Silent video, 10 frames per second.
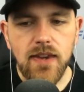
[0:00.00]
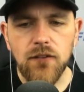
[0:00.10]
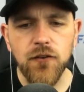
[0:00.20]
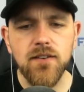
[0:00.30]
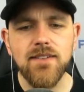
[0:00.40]

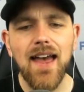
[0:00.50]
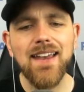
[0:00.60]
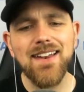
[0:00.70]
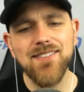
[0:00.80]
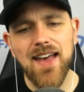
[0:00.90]
For
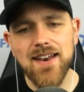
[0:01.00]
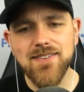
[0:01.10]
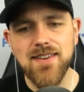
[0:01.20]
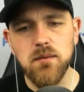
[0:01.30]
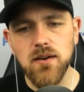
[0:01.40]
stacking, it's kind of
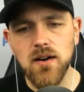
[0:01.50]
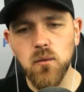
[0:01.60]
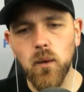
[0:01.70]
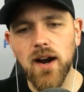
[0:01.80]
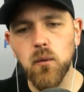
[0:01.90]
similar
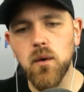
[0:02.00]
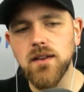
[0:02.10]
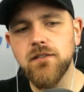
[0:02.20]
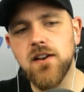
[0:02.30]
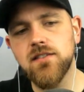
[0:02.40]
where
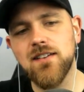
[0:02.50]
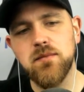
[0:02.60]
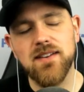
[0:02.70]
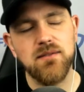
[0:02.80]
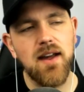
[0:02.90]
we'll eventually have to
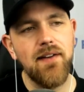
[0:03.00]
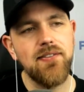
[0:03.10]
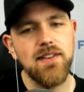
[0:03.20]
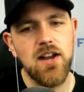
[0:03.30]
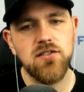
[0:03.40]
make some
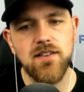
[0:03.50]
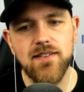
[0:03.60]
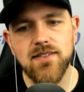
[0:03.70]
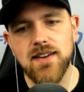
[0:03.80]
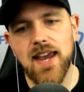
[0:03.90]
constellations